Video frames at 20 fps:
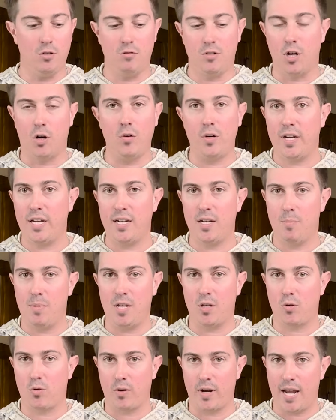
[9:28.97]
don't need to
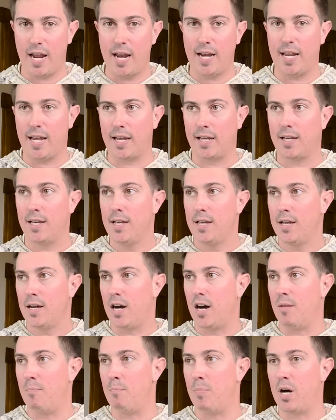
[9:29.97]
be creating
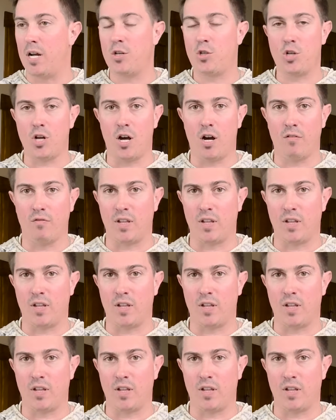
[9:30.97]
a bunch of